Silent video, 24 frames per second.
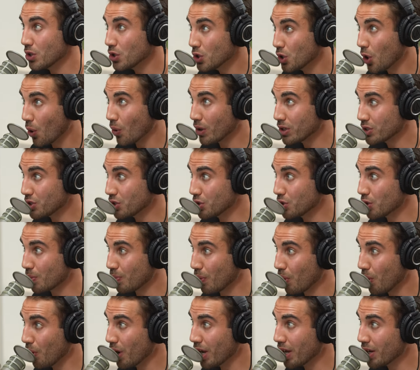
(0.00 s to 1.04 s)
going to your
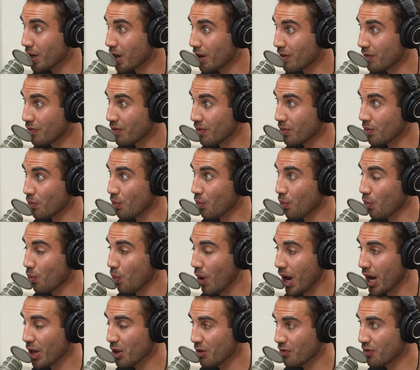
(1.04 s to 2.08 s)
point of
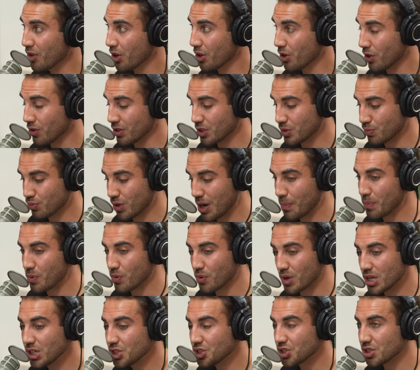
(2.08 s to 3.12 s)
why you've done all this
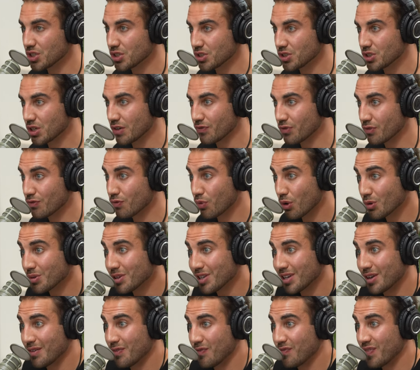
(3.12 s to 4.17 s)
preparation and stuff, you've worked with
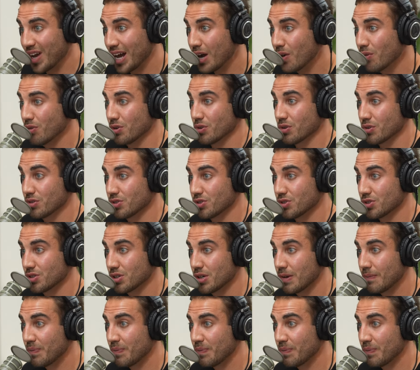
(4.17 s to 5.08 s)
a lot of founders.